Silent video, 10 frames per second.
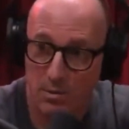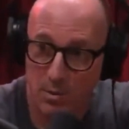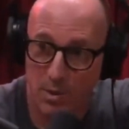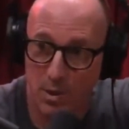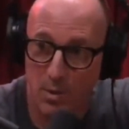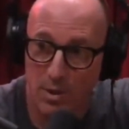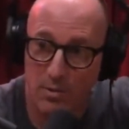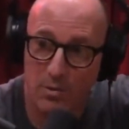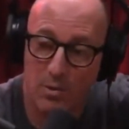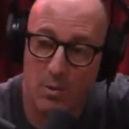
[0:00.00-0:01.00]
Yeah, 21, so like
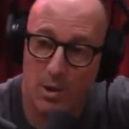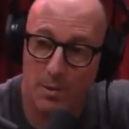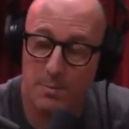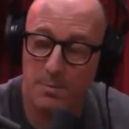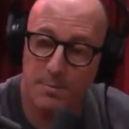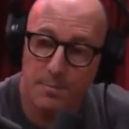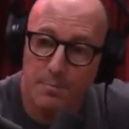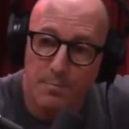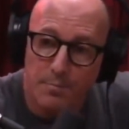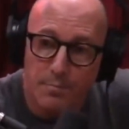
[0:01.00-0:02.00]
so 1
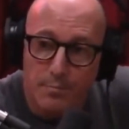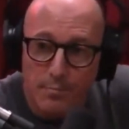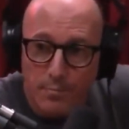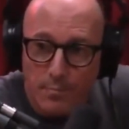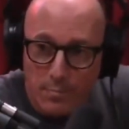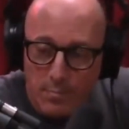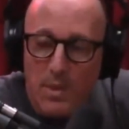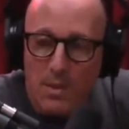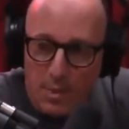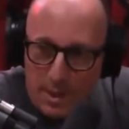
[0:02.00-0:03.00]
plus 1 is 2,
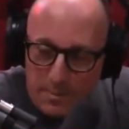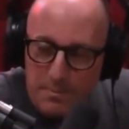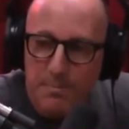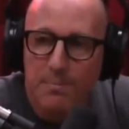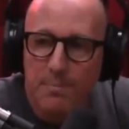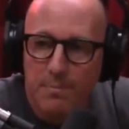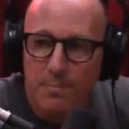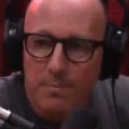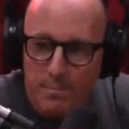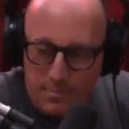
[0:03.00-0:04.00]
2 right. plus 1 is
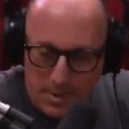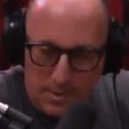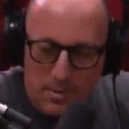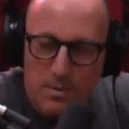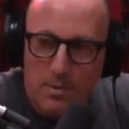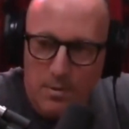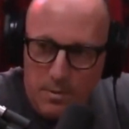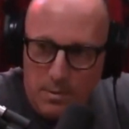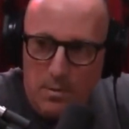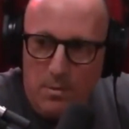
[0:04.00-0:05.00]
3, 3 plus 2 is
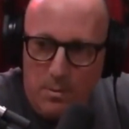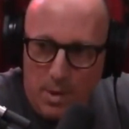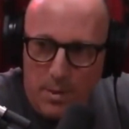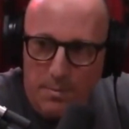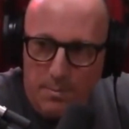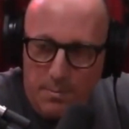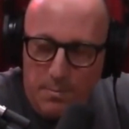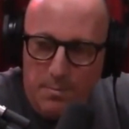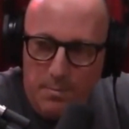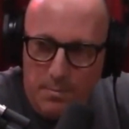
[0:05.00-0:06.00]
5, right. 5 plus
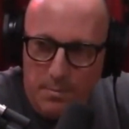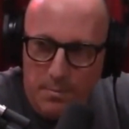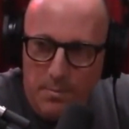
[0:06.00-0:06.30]
3 is 8.